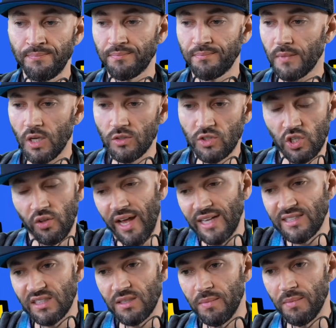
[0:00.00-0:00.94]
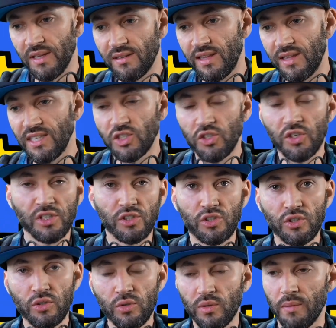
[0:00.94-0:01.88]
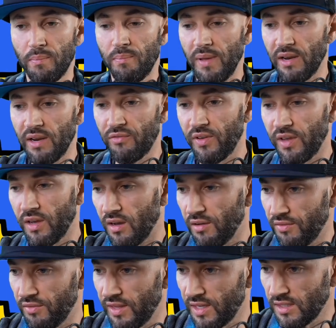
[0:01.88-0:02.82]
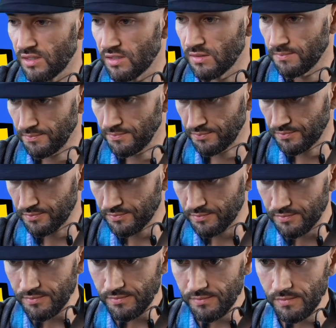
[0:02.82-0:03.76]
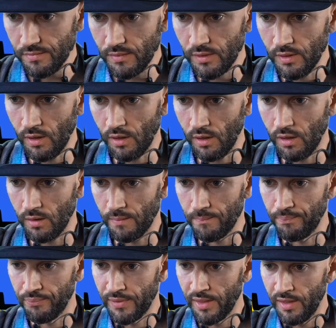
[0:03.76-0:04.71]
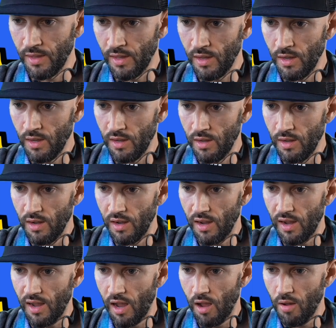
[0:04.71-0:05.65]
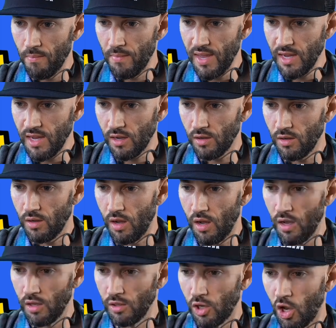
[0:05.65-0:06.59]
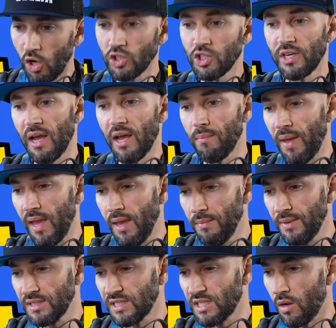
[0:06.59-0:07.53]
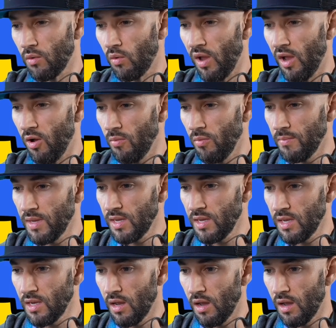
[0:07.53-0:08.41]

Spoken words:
So that's some of the things you can do, the benefit of this. I'll make larger down payments that will help me